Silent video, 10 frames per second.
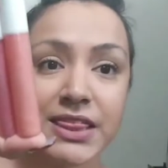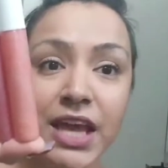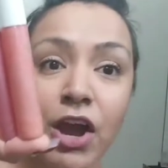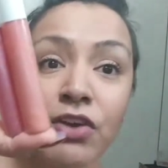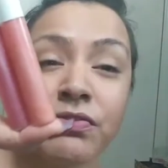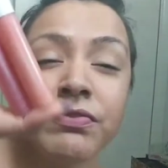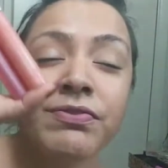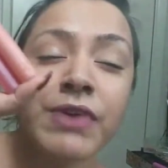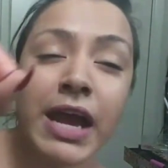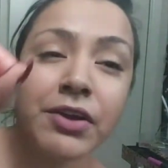They are
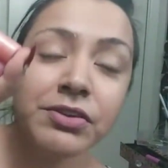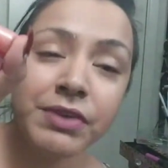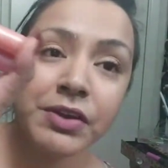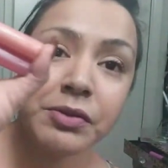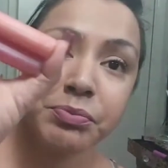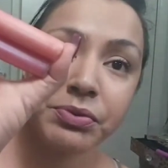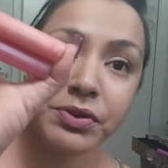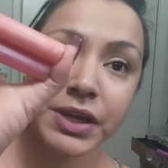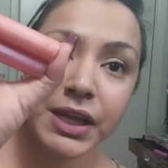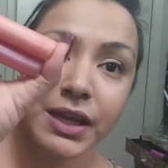very, very
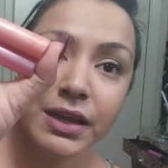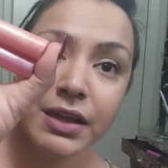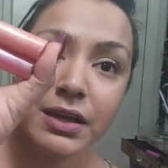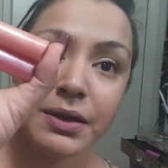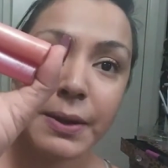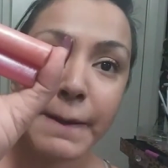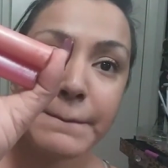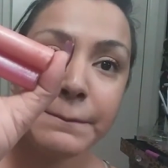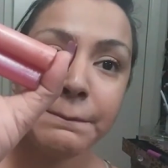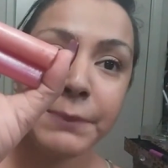pretty,
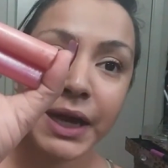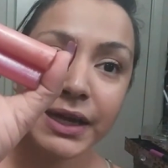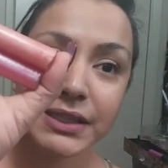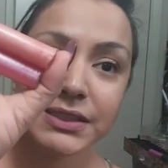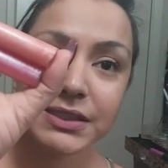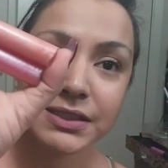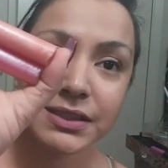but